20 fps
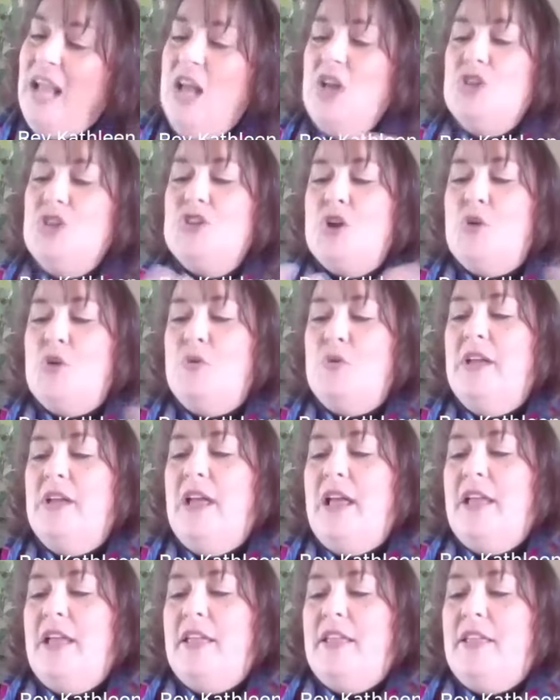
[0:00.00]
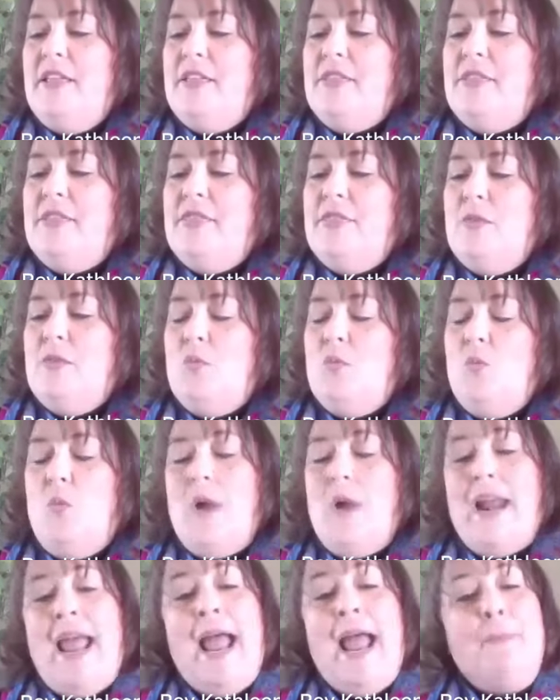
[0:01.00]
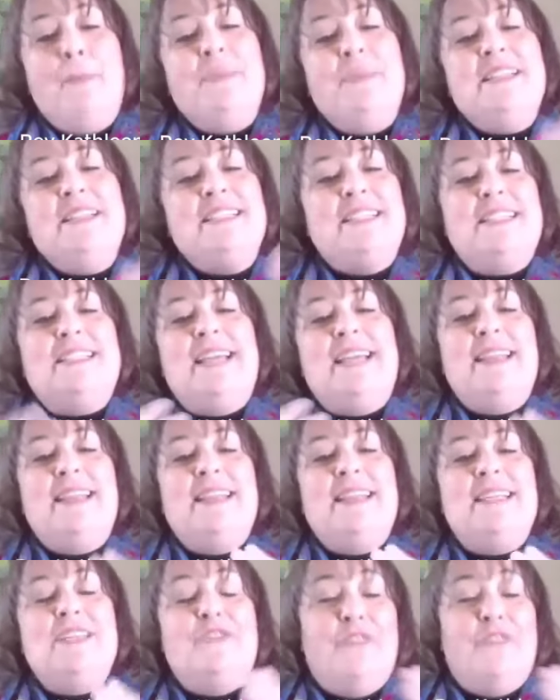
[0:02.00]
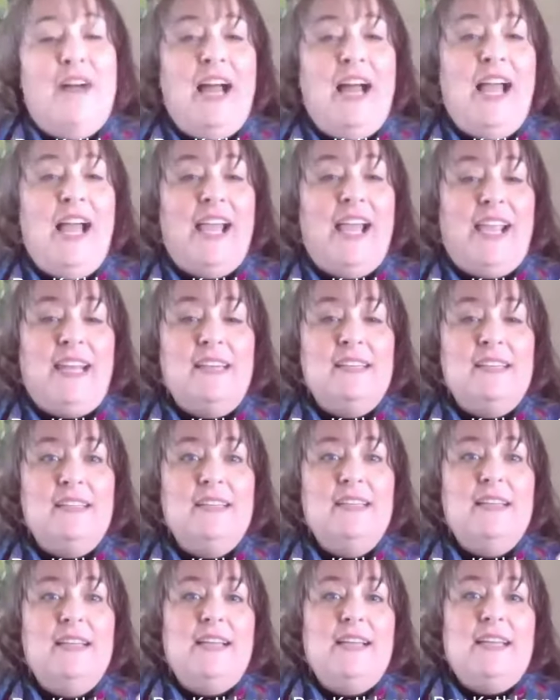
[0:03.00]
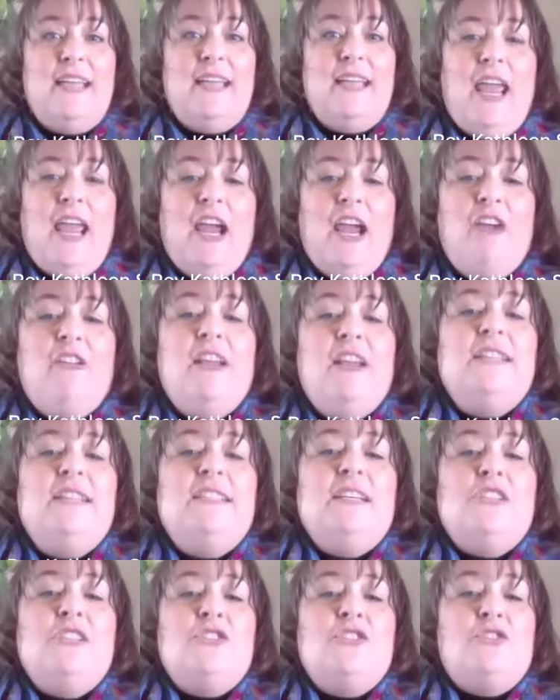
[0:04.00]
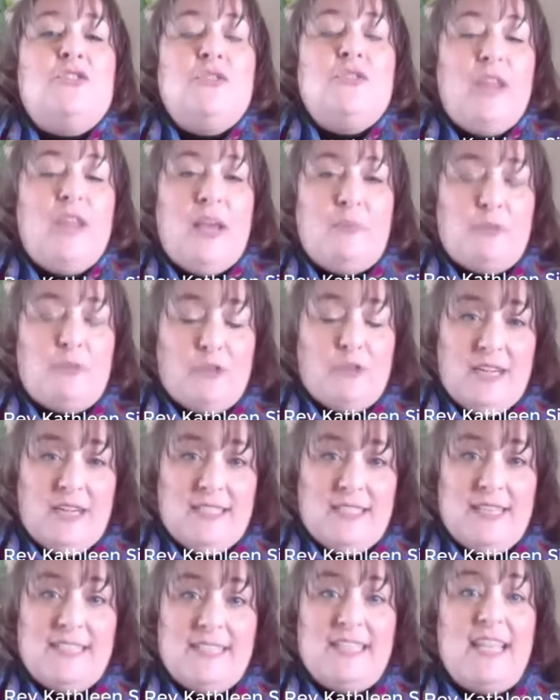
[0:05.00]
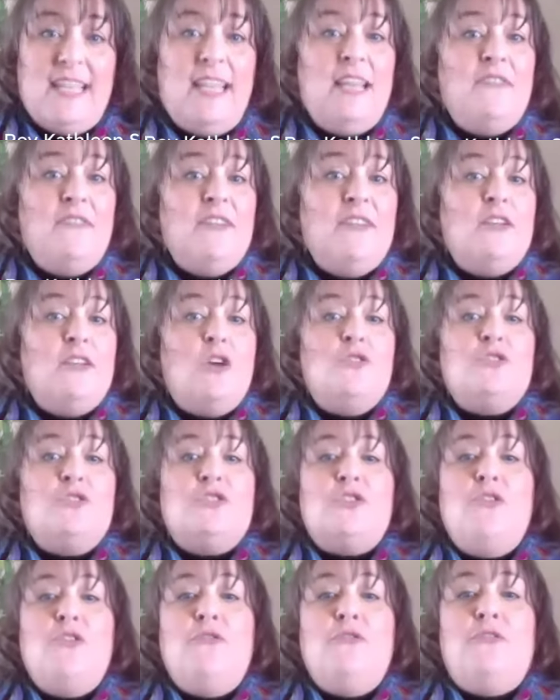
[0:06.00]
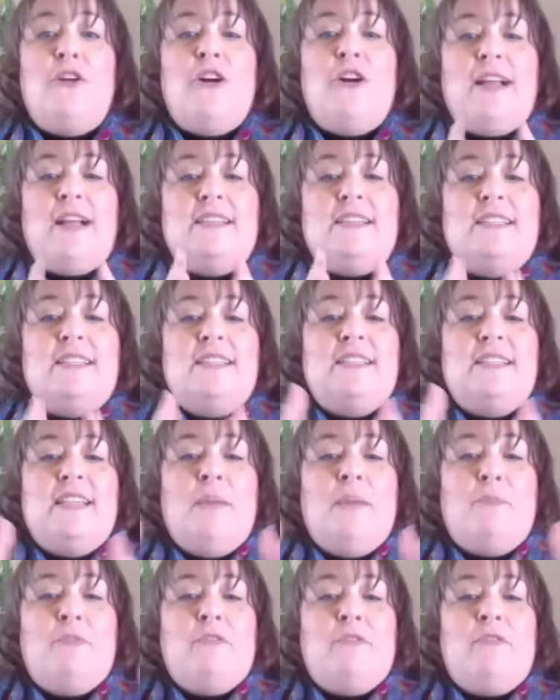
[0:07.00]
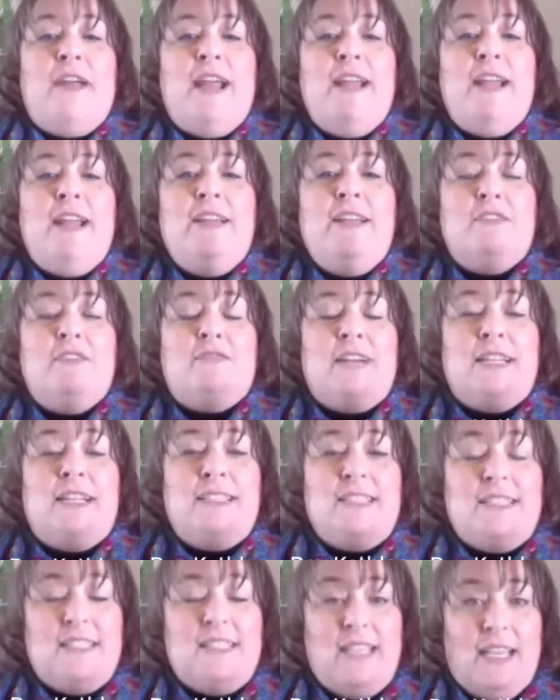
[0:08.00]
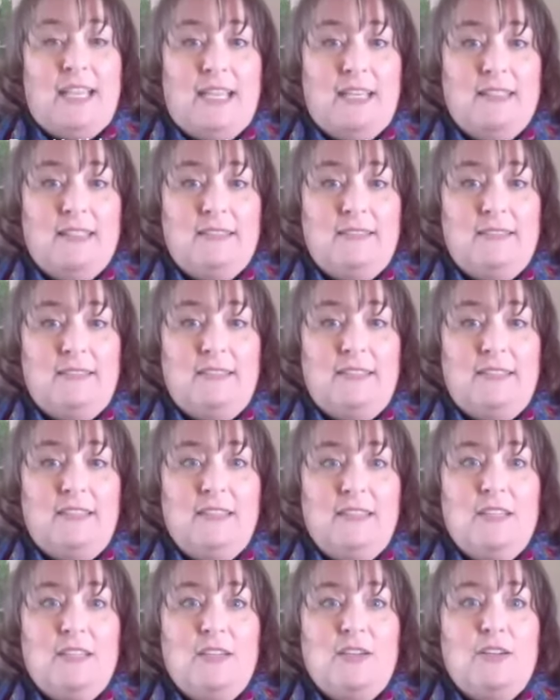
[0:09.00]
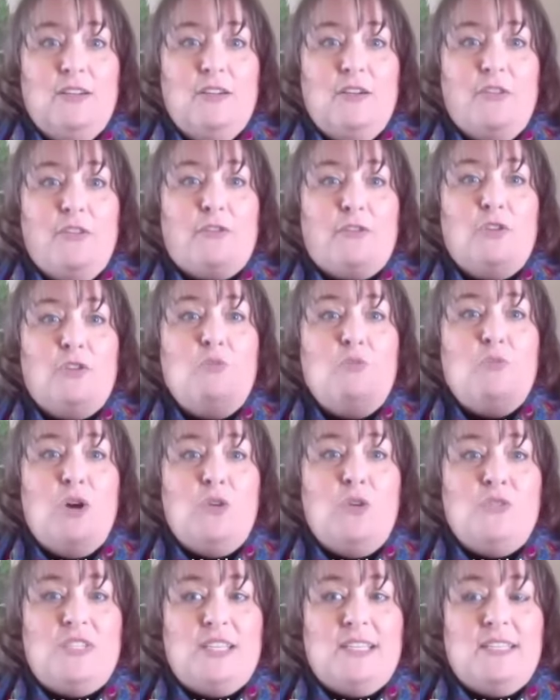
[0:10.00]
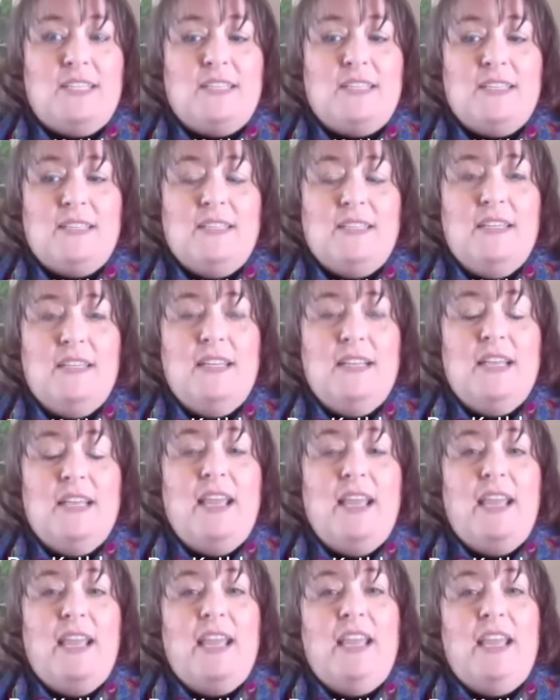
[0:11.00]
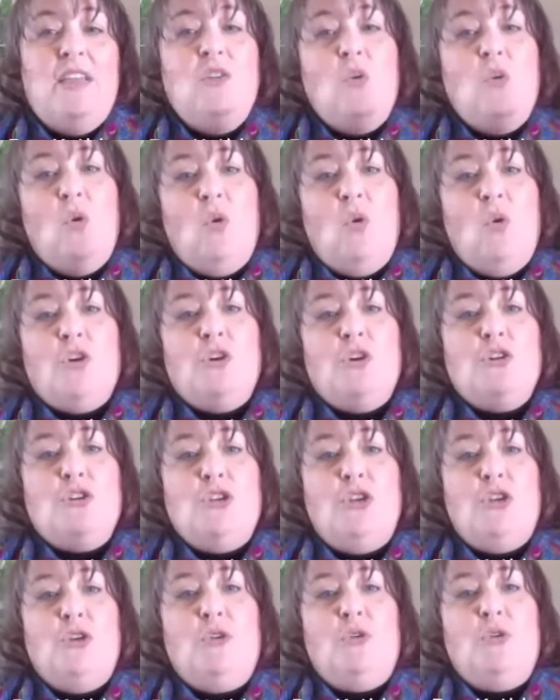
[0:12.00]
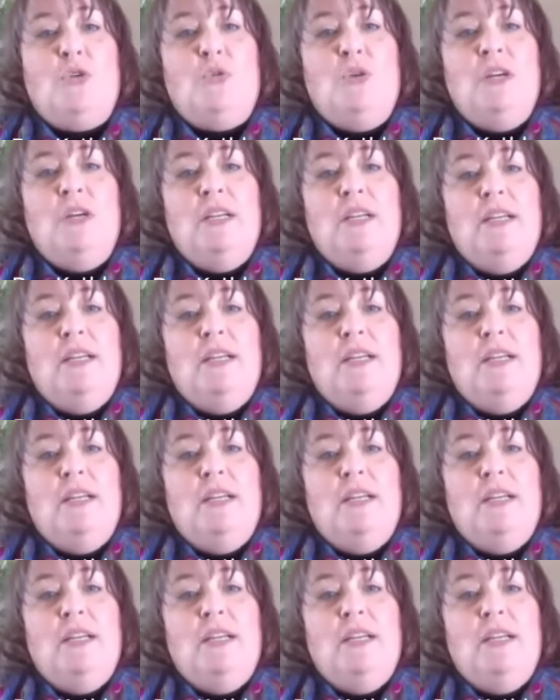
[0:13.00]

So what happens is that the divine carries us through that process, even goes so far as separating the Red Sea through Moses in order to